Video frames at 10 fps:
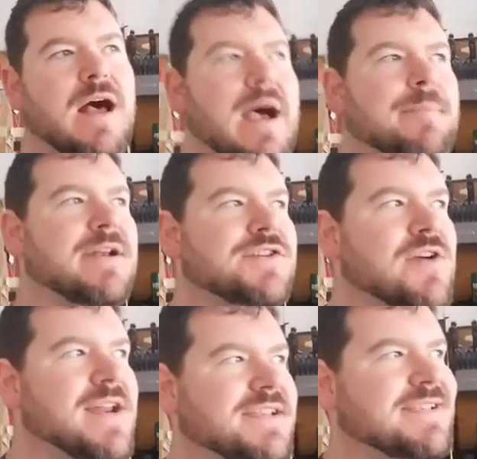I'm going to
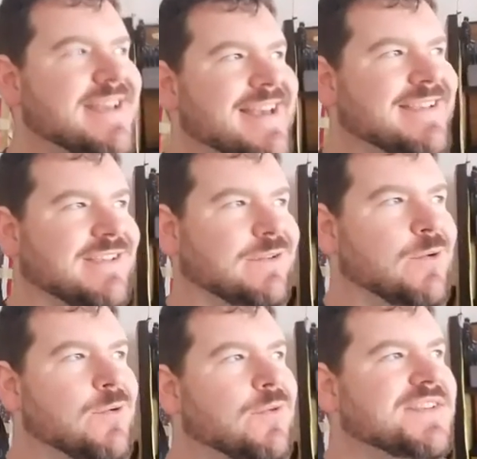try to stay as
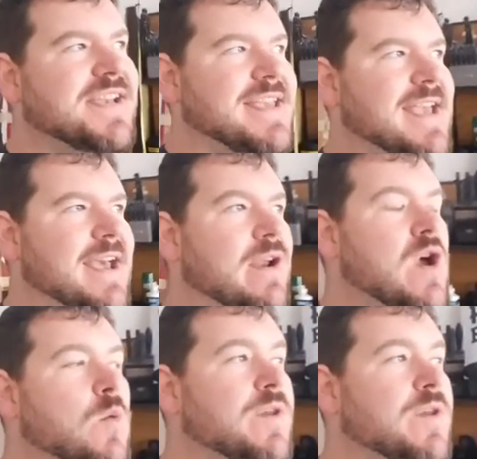local as I can.